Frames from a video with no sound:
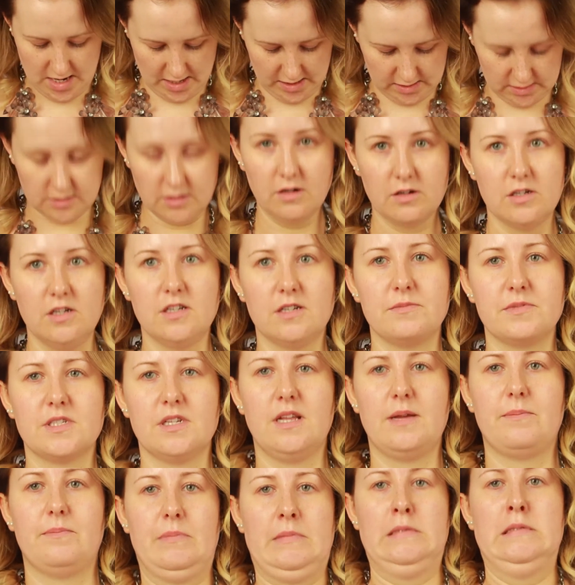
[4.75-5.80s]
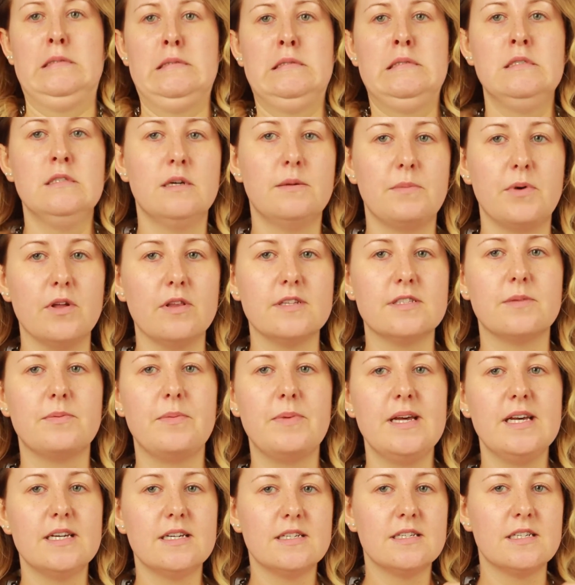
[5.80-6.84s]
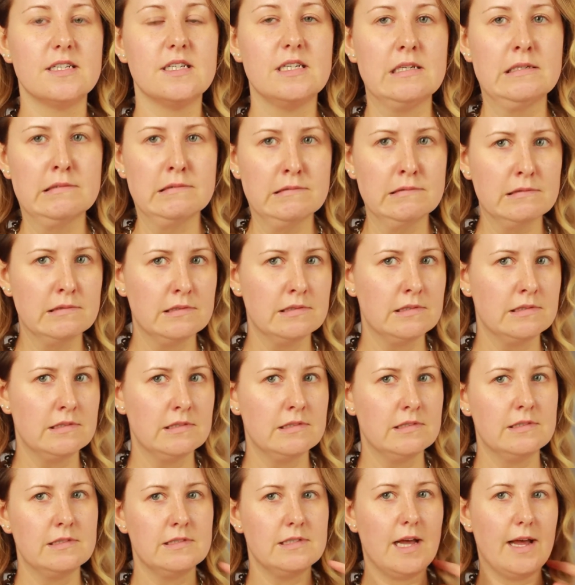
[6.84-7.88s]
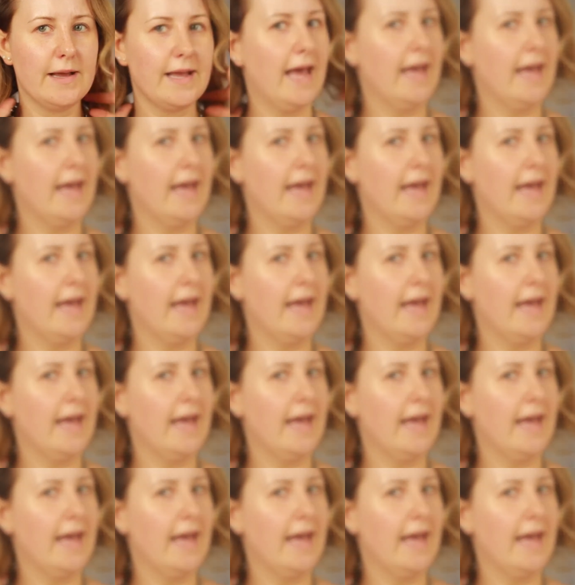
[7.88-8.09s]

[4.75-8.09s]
naked. It's not good. I'm just gonna pull this up a bit. Okay.